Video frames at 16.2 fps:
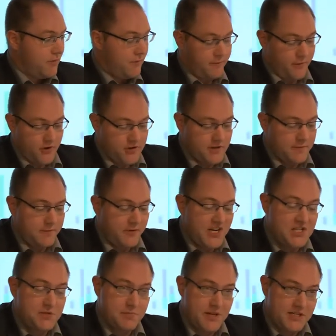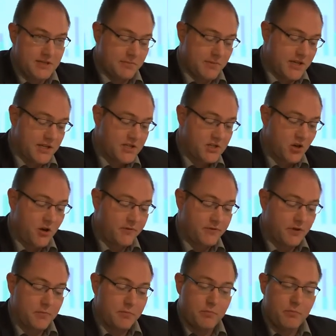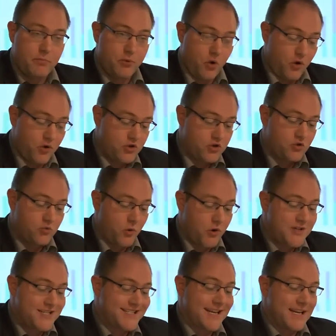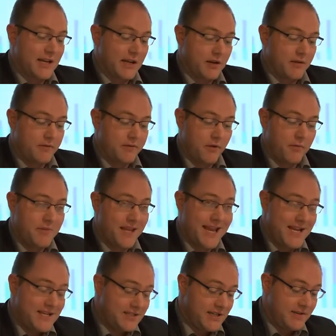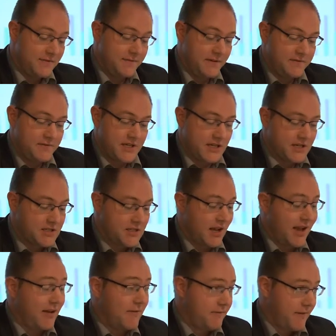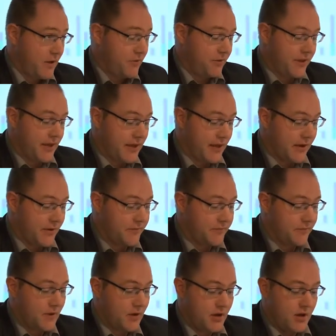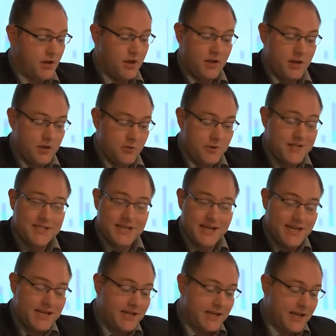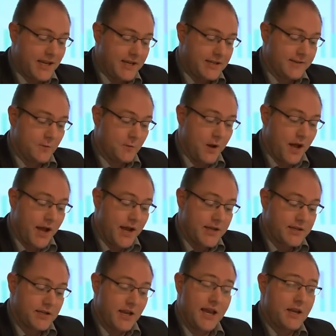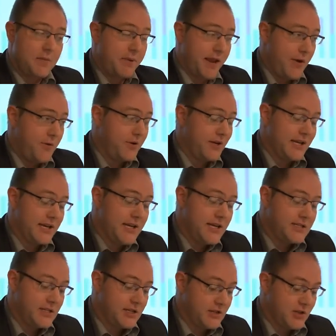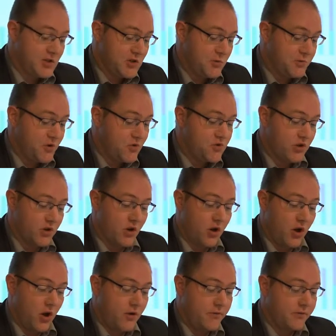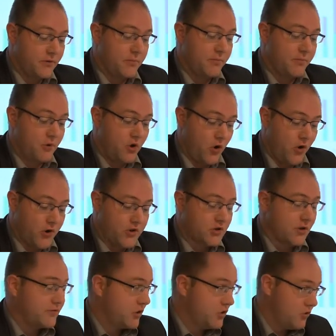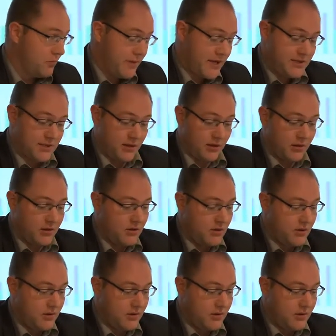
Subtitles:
33 specimens of the bronze 1 skilling from the 1850s are found there, which indicate the wide and apparently easy distribution of the coins of the new metal.